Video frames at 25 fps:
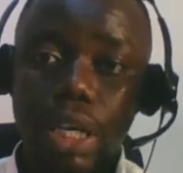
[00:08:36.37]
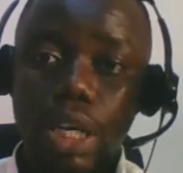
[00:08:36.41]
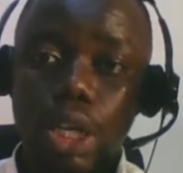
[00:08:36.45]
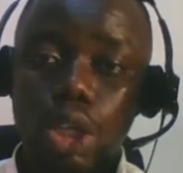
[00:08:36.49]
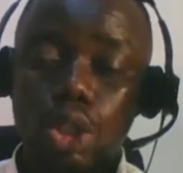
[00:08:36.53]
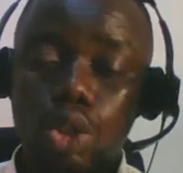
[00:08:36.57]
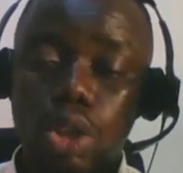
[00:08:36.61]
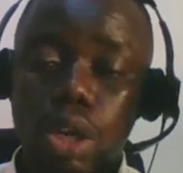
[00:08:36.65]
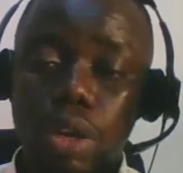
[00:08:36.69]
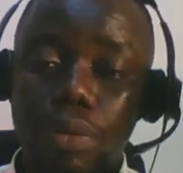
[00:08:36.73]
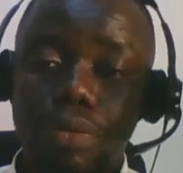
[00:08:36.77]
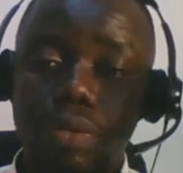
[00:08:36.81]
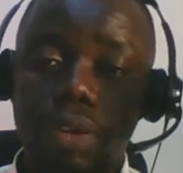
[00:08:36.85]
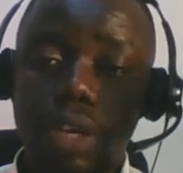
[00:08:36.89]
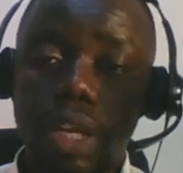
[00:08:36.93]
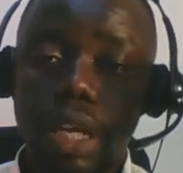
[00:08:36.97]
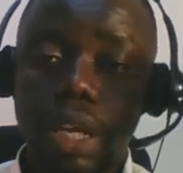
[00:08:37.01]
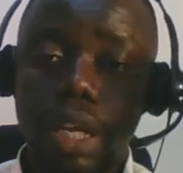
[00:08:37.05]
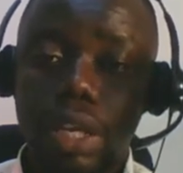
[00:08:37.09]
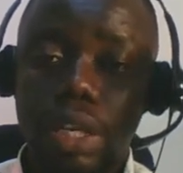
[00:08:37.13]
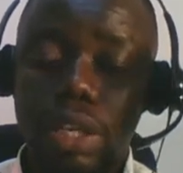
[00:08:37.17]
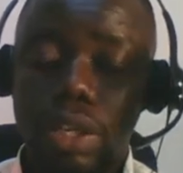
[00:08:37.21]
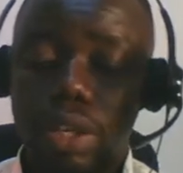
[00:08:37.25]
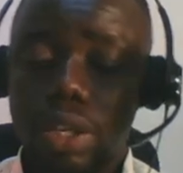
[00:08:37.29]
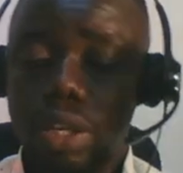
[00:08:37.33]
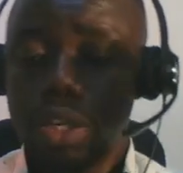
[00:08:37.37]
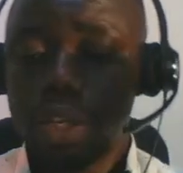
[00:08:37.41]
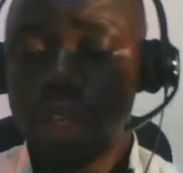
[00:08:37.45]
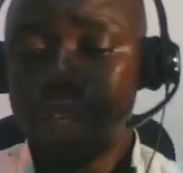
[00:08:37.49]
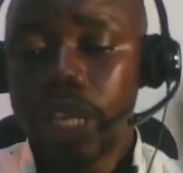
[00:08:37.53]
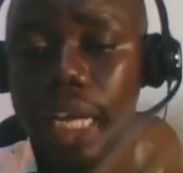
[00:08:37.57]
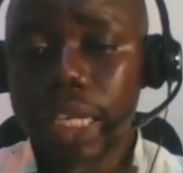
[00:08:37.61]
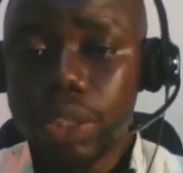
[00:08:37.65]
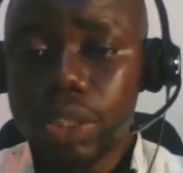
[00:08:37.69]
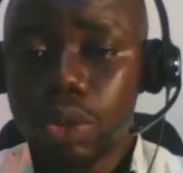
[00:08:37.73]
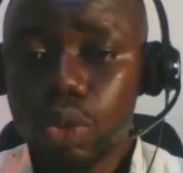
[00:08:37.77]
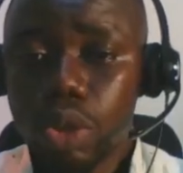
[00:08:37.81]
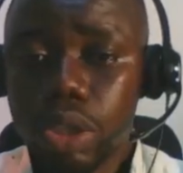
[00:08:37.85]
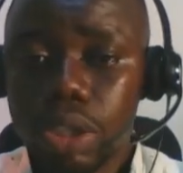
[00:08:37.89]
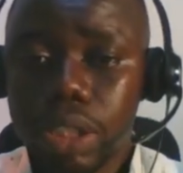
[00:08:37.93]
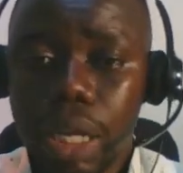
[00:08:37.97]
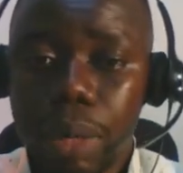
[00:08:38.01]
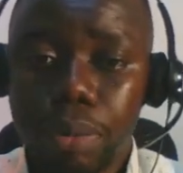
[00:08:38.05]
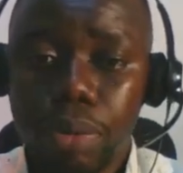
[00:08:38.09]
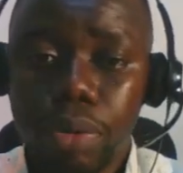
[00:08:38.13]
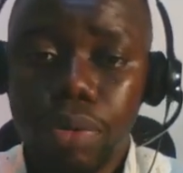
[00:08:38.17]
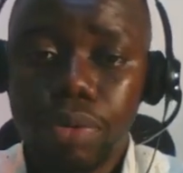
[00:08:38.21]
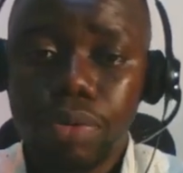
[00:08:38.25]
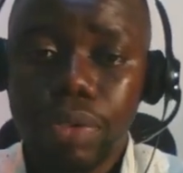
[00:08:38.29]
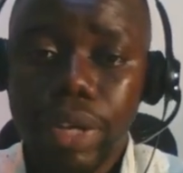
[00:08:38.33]
So if that was
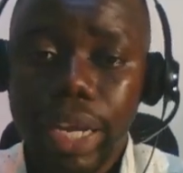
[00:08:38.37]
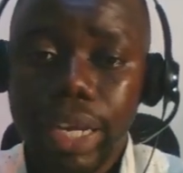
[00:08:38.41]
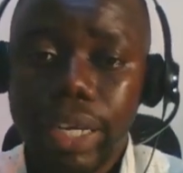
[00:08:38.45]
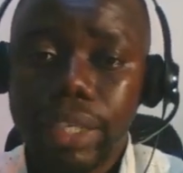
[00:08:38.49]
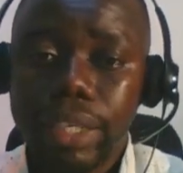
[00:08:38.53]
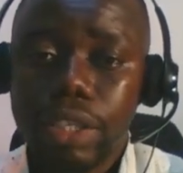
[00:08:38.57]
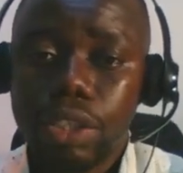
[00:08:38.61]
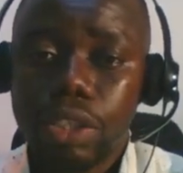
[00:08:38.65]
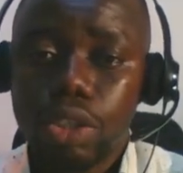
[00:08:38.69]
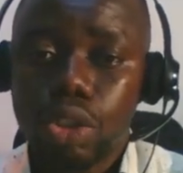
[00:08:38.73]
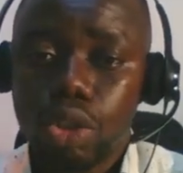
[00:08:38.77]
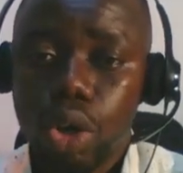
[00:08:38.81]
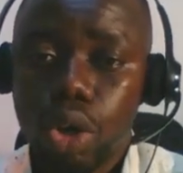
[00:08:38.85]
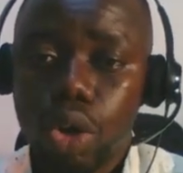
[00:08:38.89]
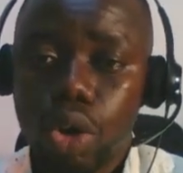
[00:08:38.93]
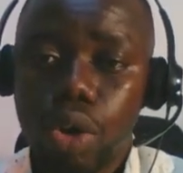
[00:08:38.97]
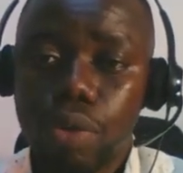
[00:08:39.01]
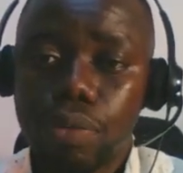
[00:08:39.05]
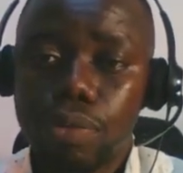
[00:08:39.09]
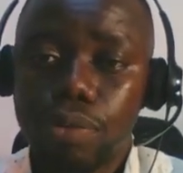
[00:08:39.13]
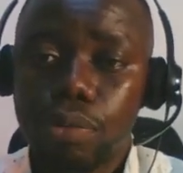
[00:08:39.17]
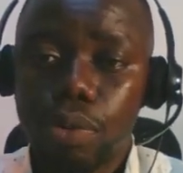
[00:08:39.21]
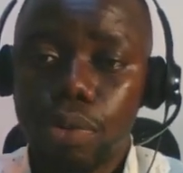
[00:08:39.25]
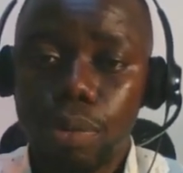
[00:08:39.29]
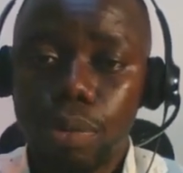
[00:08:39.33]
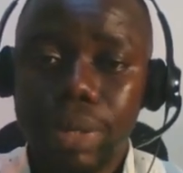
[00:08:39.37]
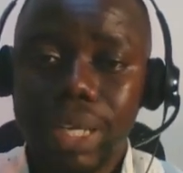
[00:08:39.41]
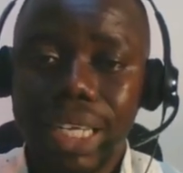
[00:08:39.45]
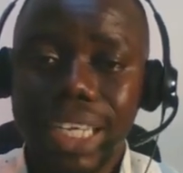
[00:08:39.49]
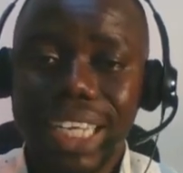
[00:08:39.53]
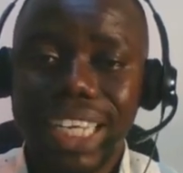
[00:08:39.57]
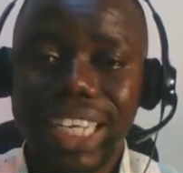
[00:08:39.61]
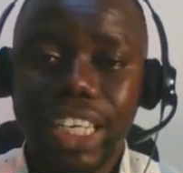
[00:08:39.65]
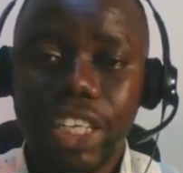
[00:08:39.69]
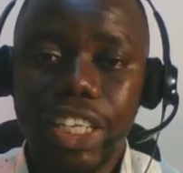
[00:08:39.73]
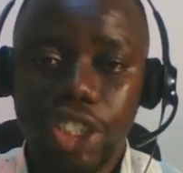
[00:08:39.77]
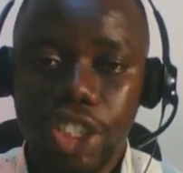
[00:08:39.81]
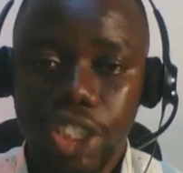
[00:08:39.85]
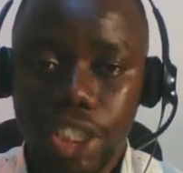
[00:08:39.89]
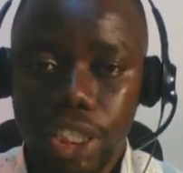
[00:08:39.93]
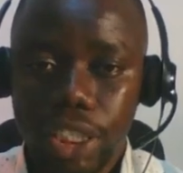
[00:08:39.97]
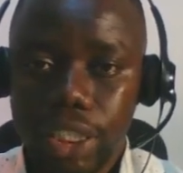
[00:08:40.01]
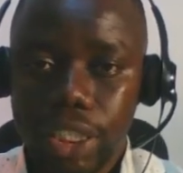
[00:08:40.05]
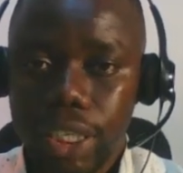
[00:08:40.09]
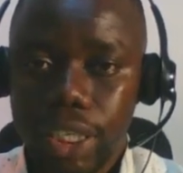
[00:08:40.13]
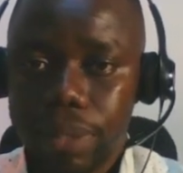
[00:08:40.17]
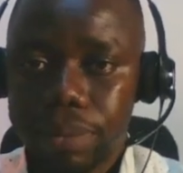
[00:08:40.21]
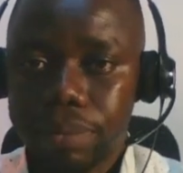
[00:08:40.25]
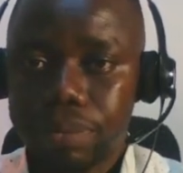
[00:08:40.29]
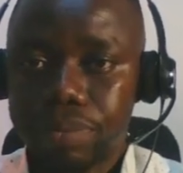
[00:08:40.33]
approved, then the struck off will be
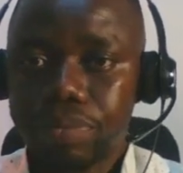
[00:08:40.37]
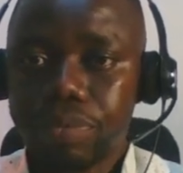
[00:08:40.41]
initiated.